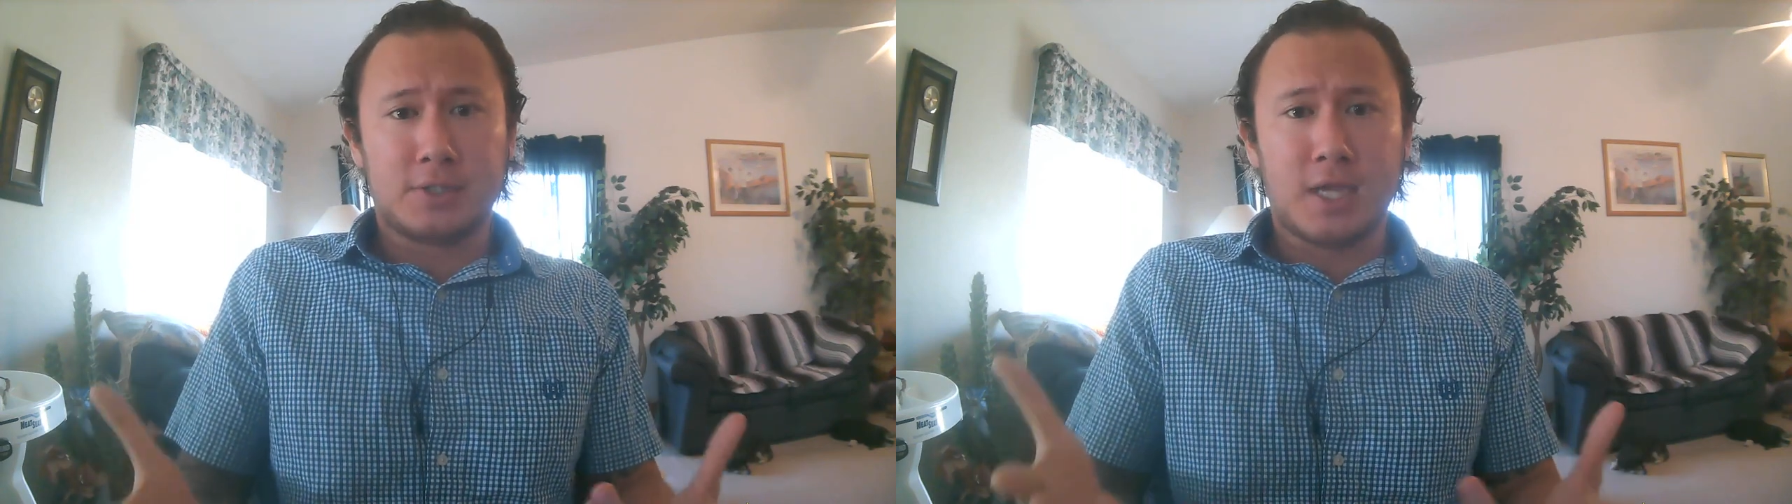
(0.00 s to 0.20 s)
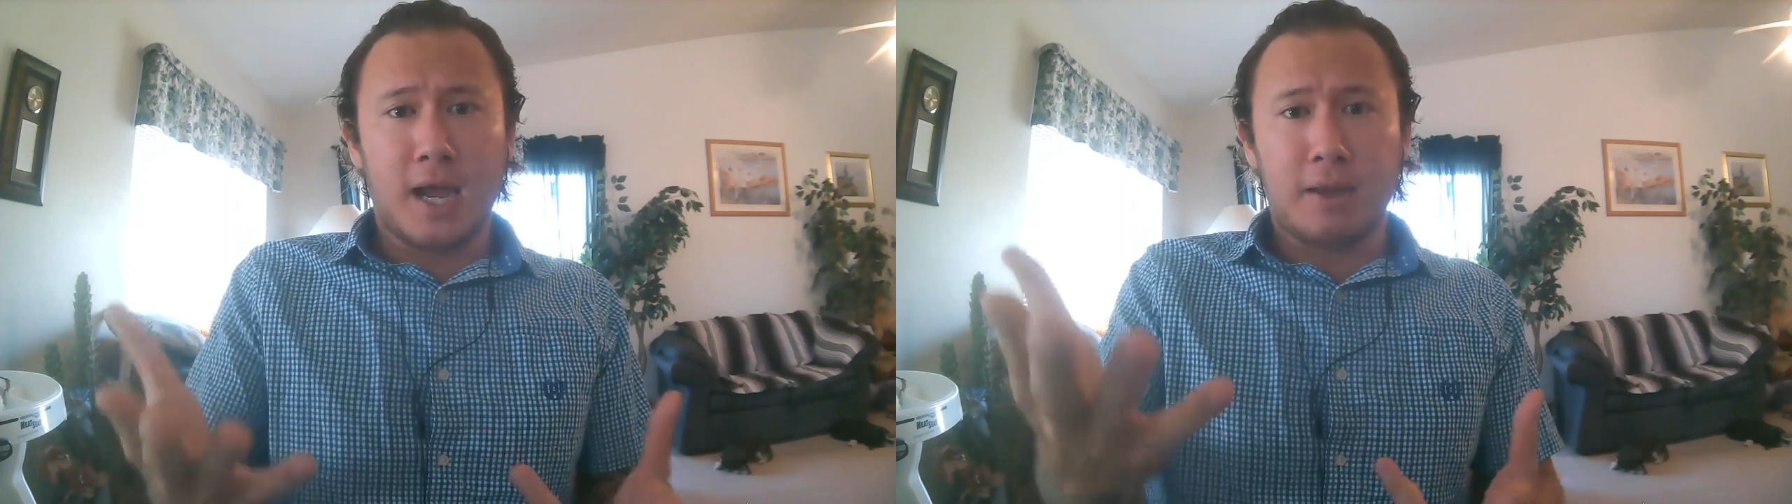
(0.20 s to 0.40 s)

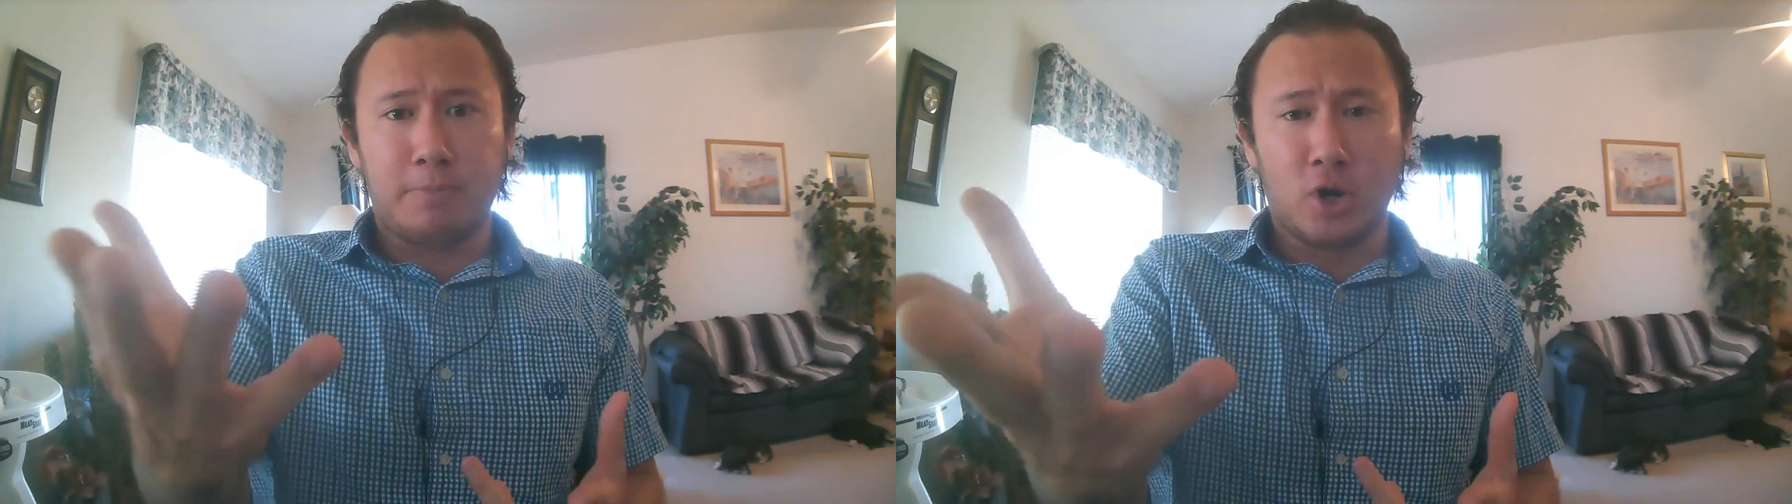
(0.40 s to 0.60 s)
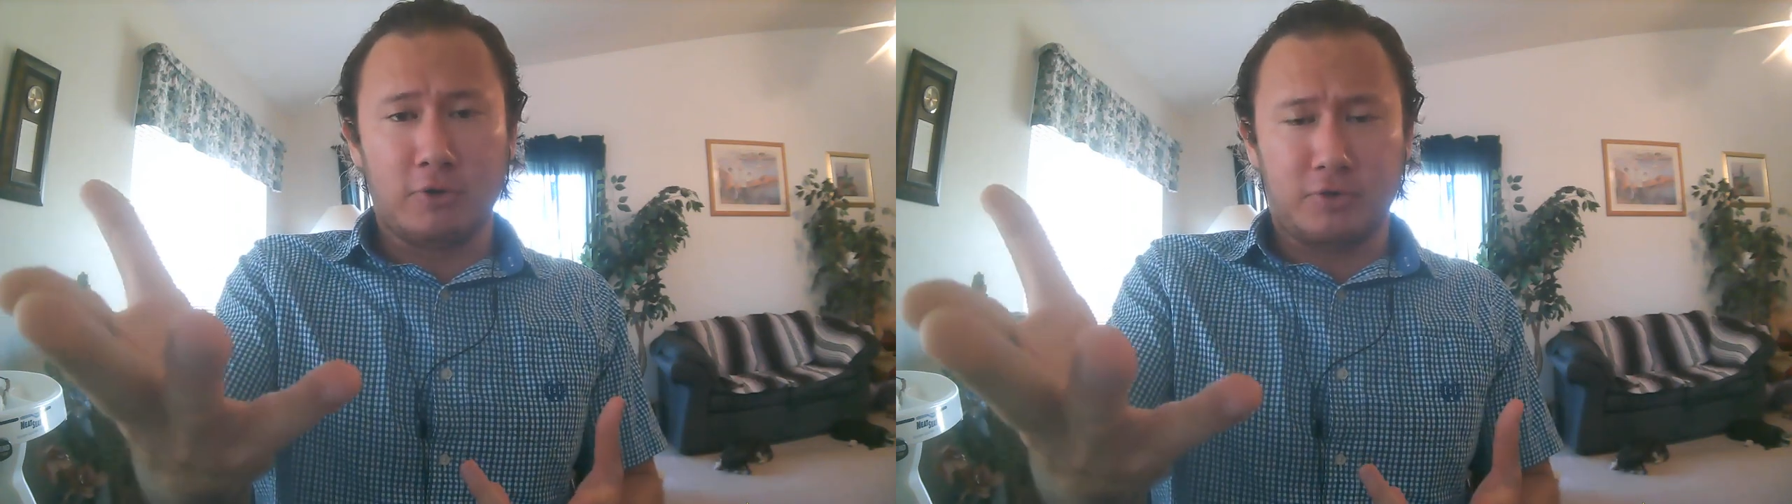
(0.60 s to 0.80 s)
said
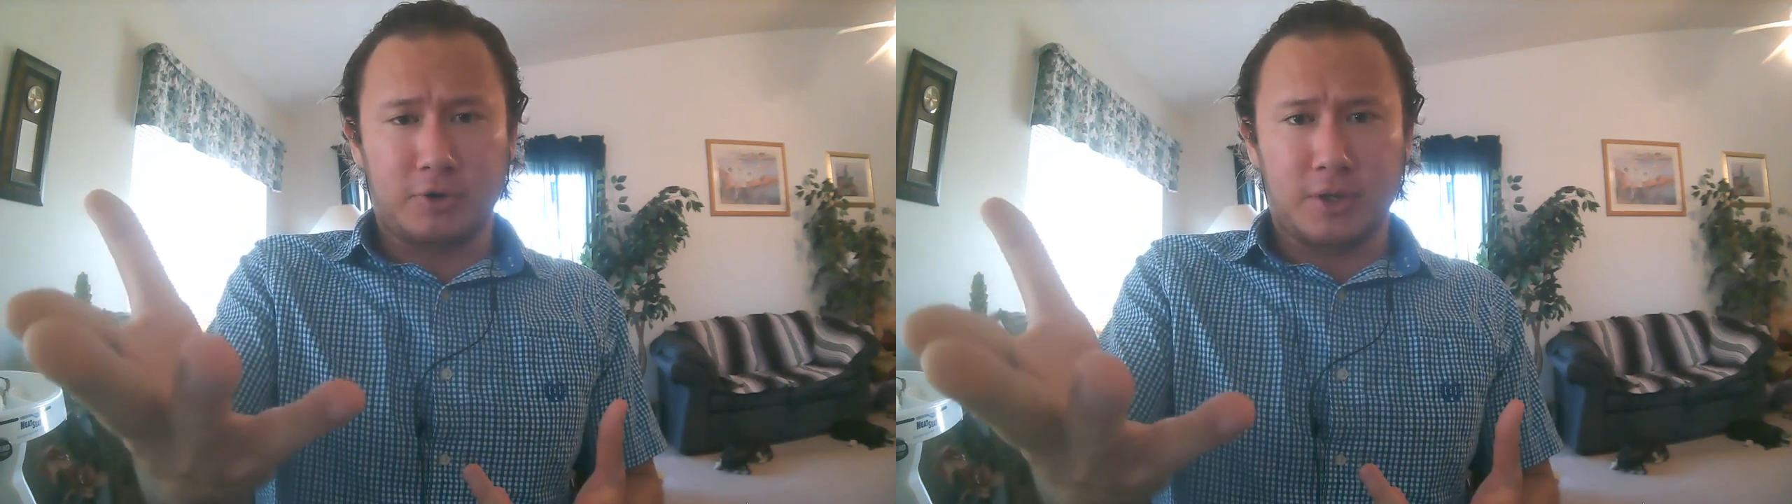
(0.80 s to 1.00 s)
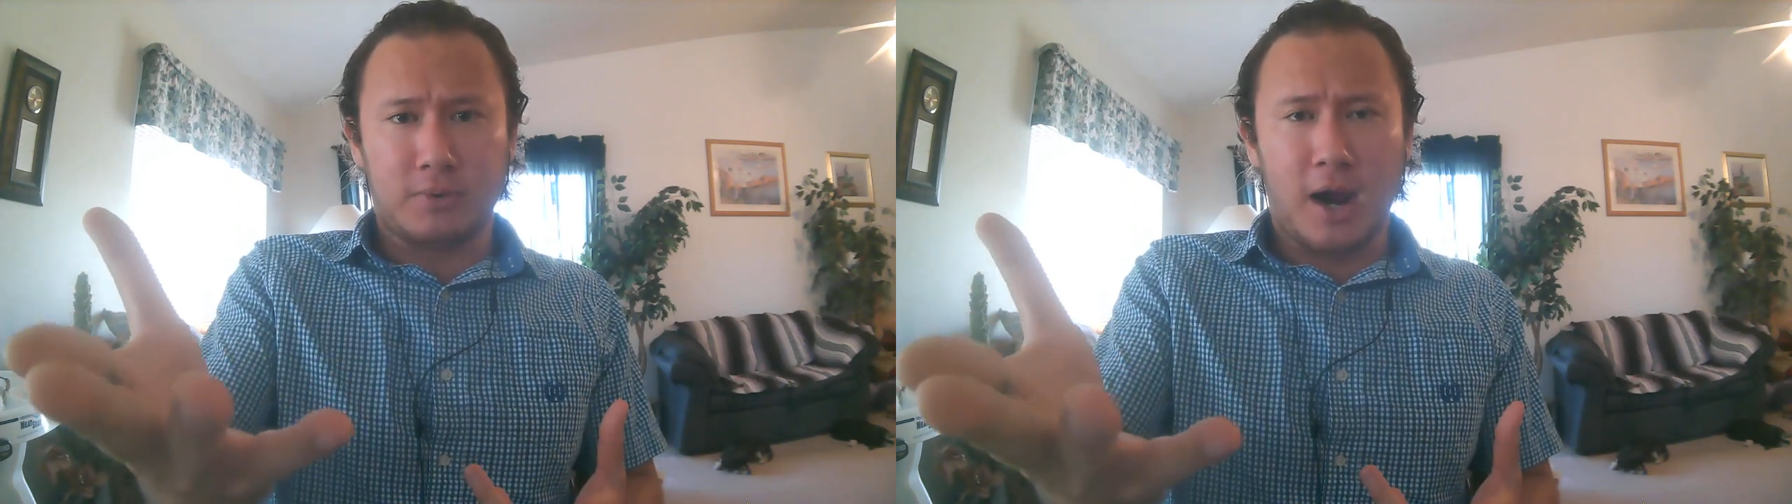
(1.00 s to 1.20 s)
it
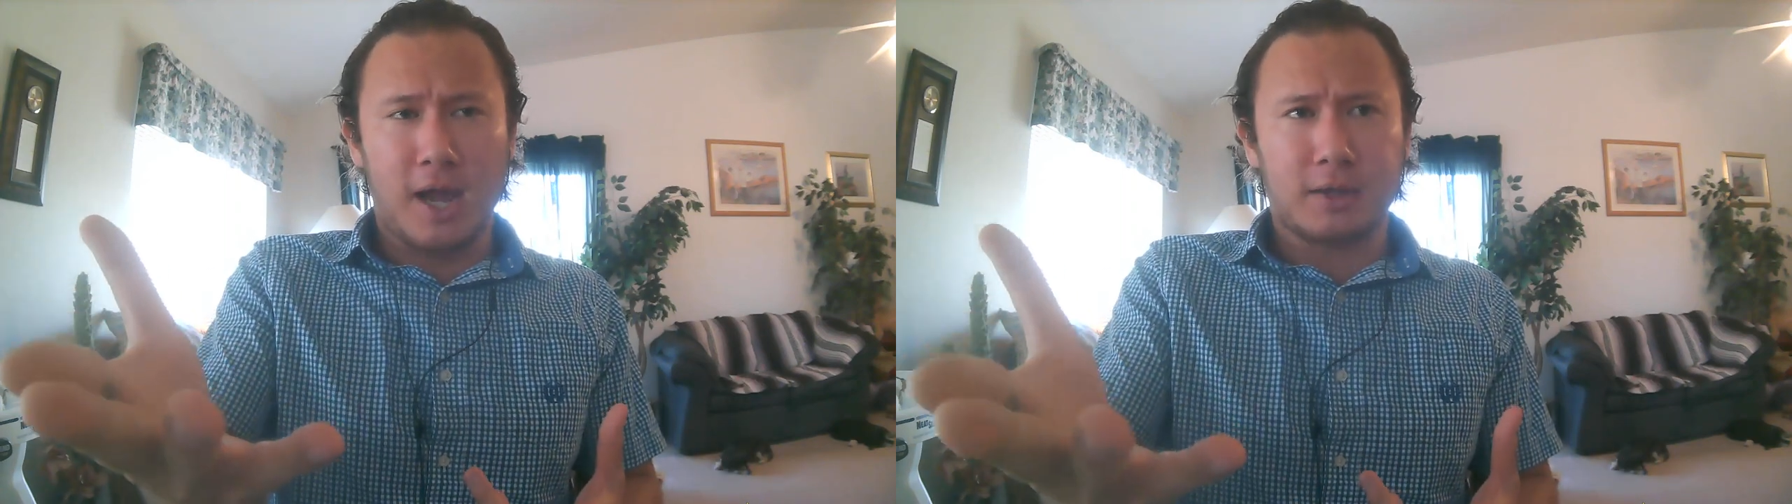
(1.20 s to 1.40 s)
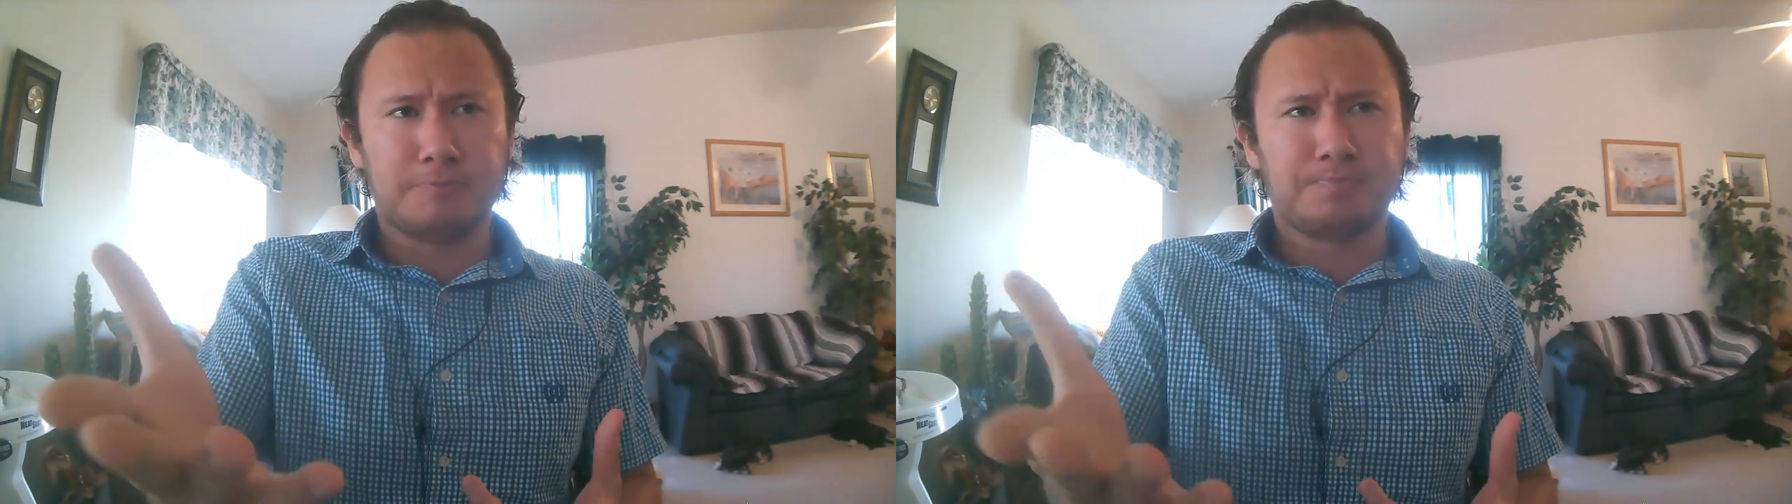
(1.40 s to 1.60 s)
perfectly,
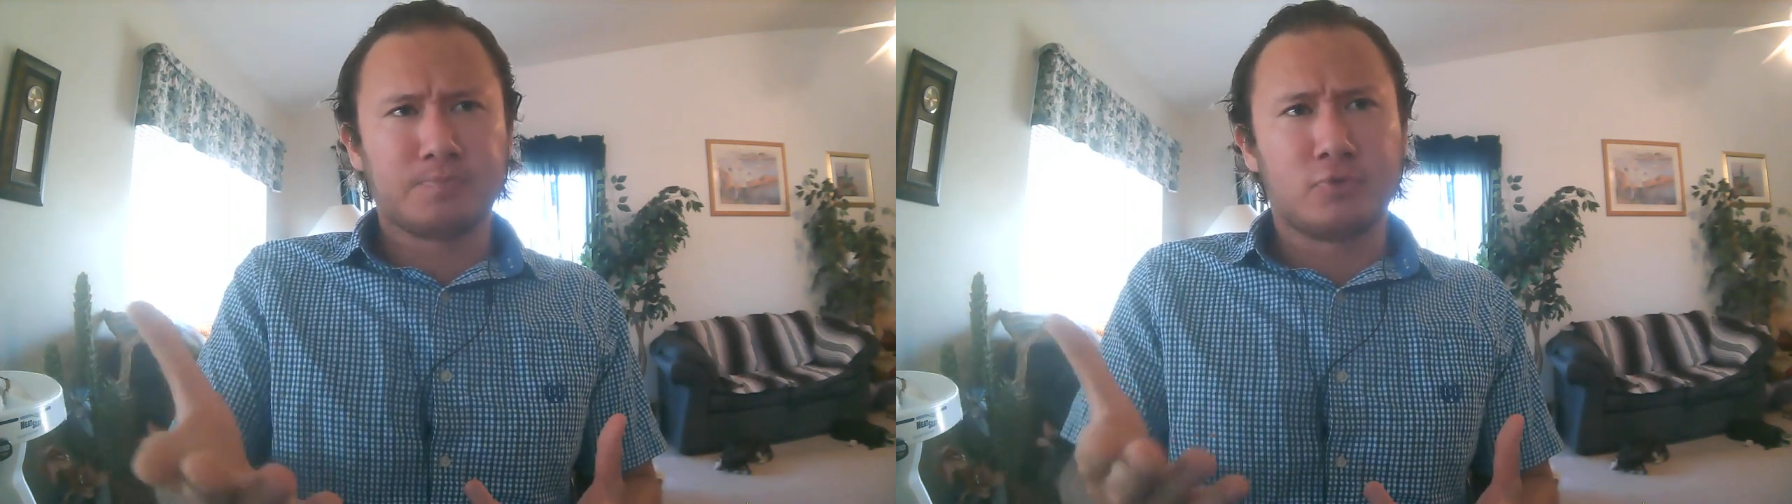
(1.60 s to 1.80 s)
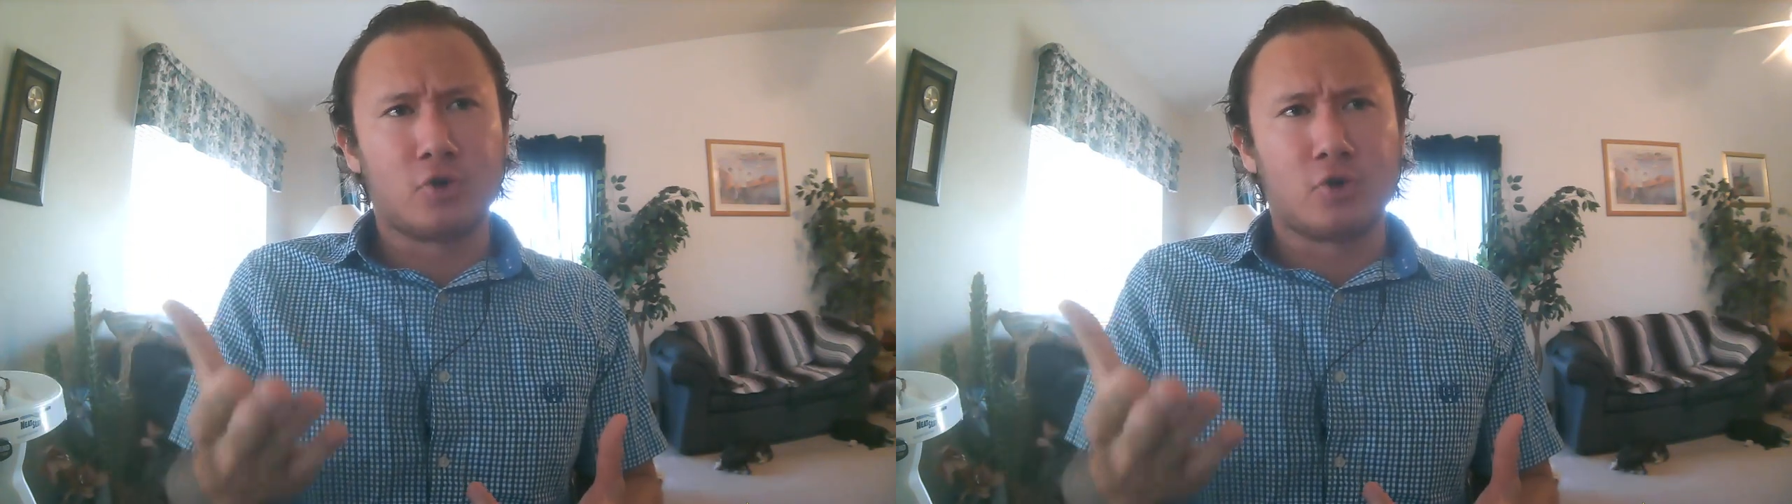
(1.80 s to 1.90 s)
right?